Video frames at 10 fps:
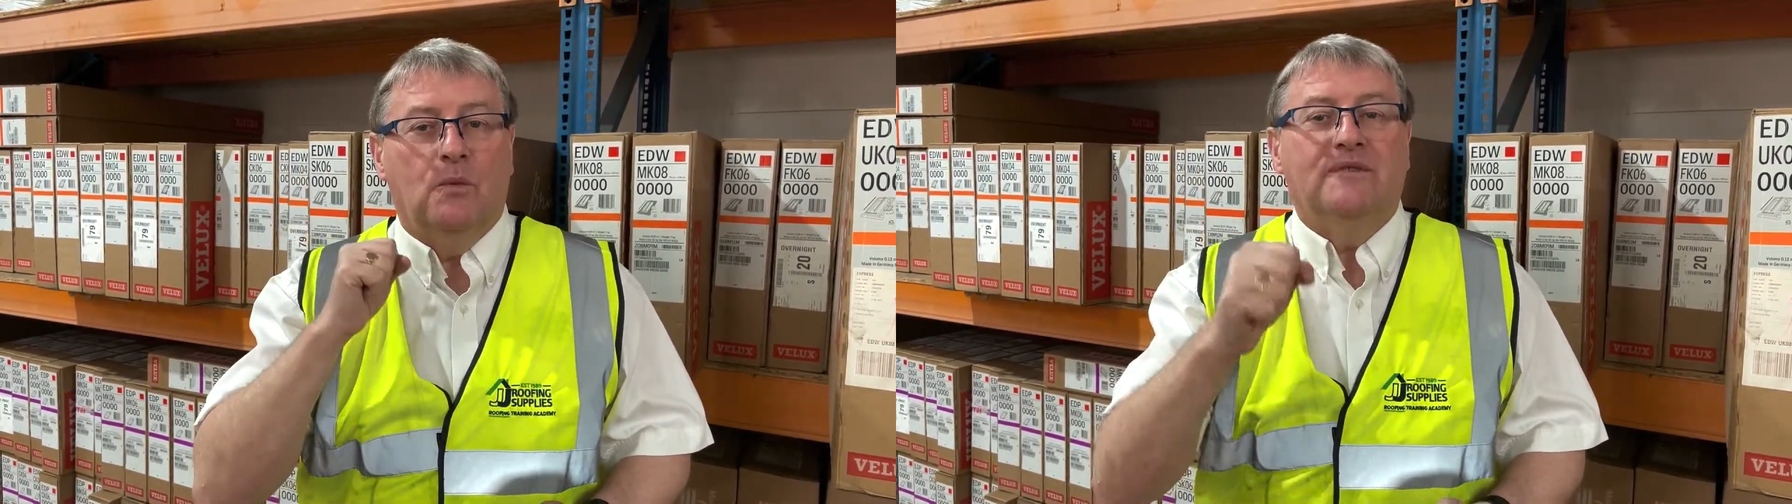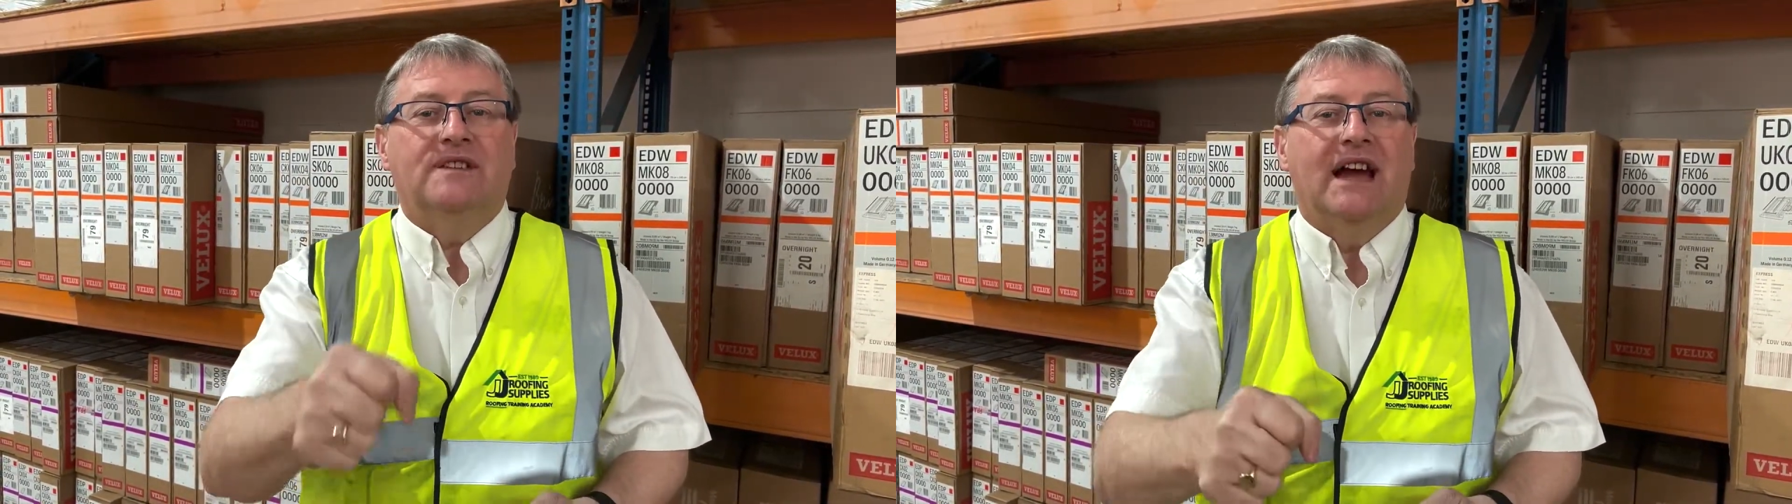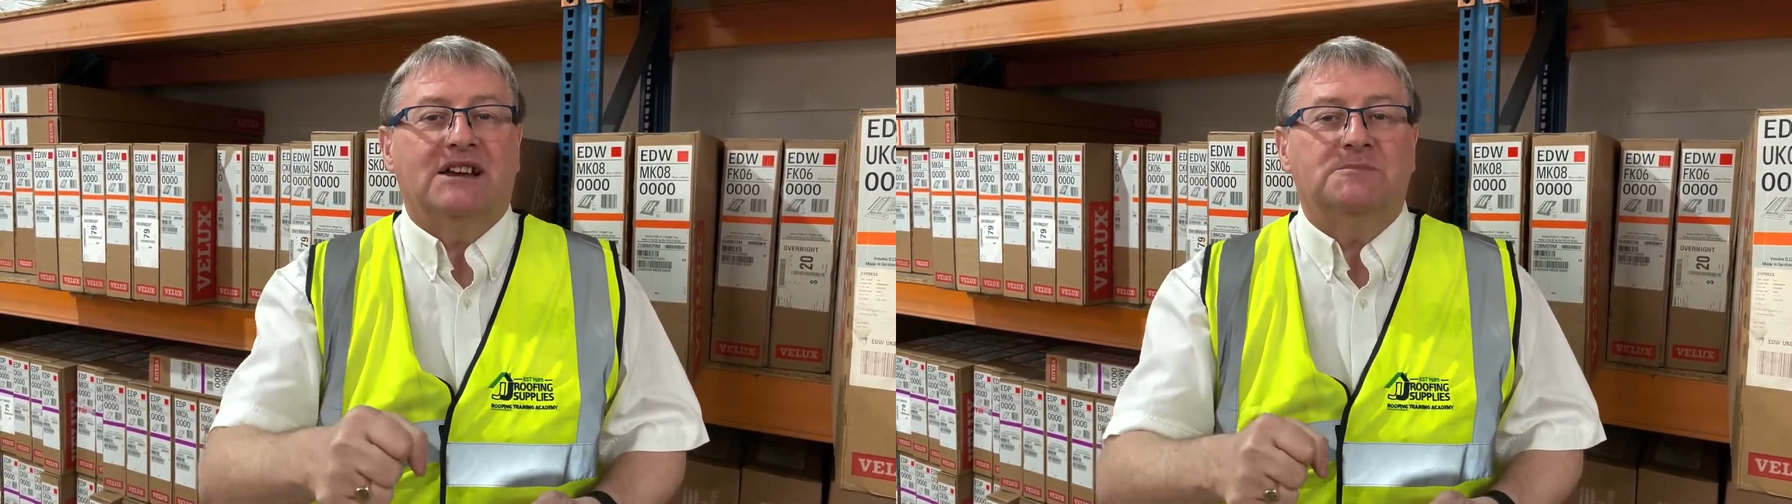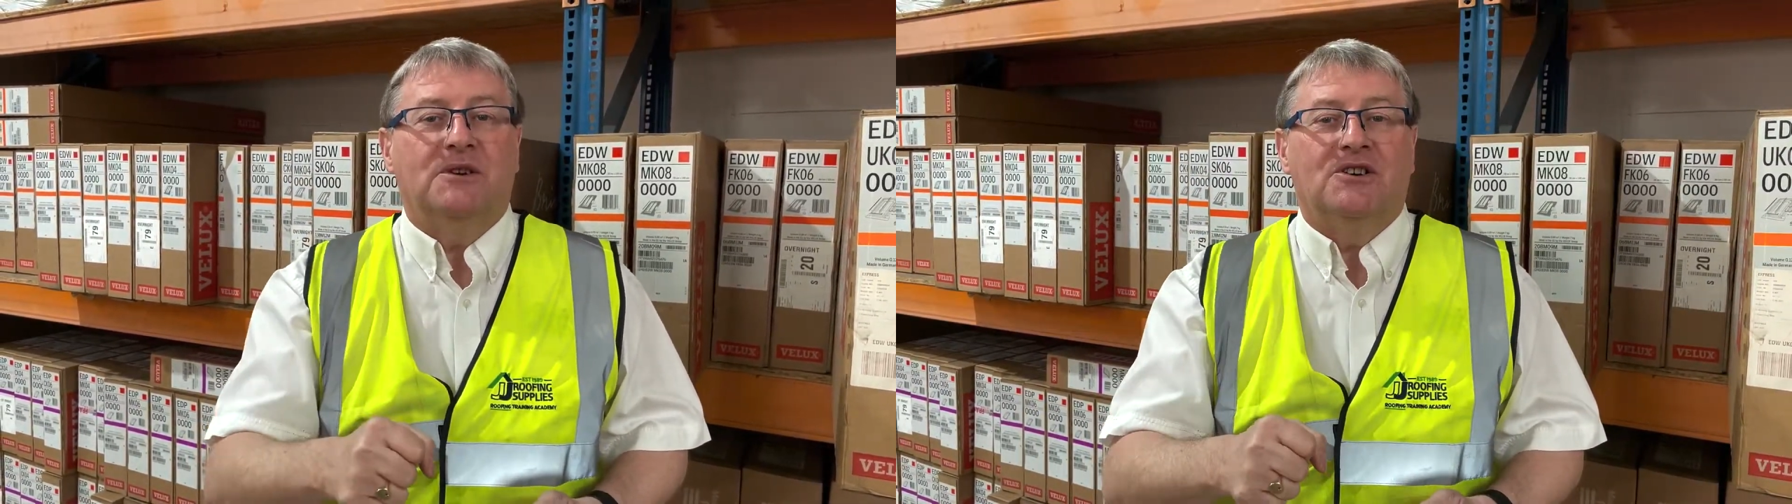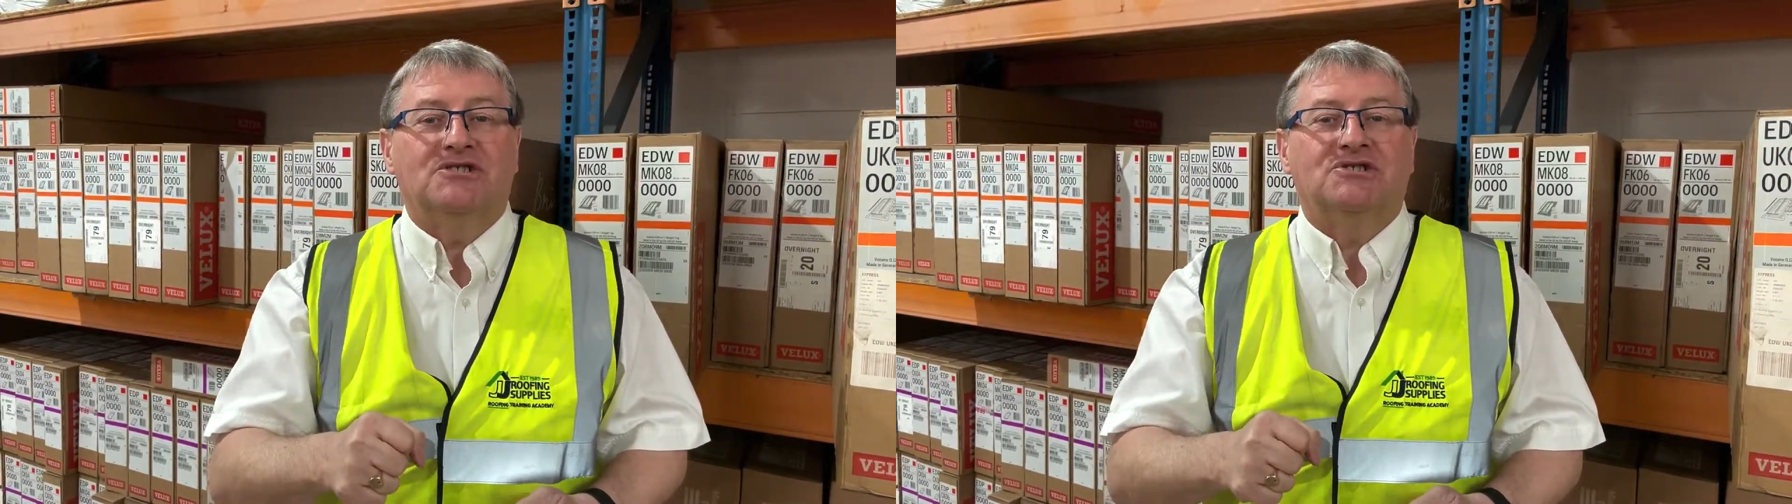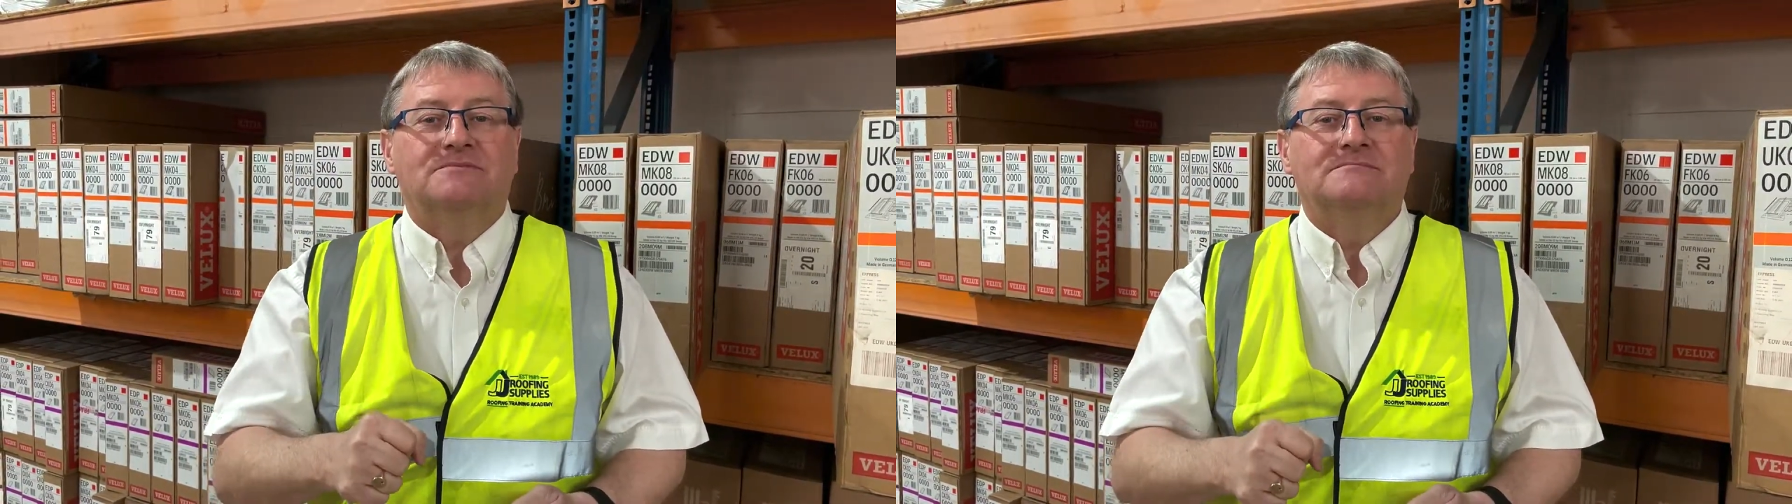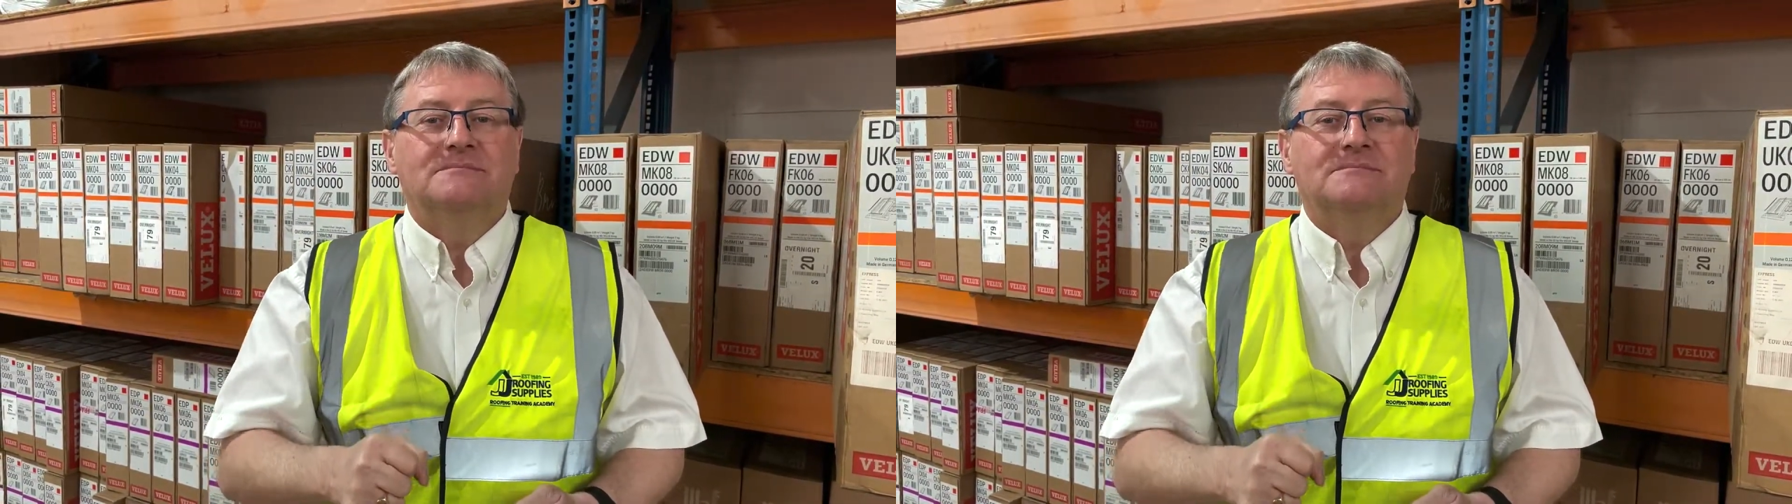with the experts.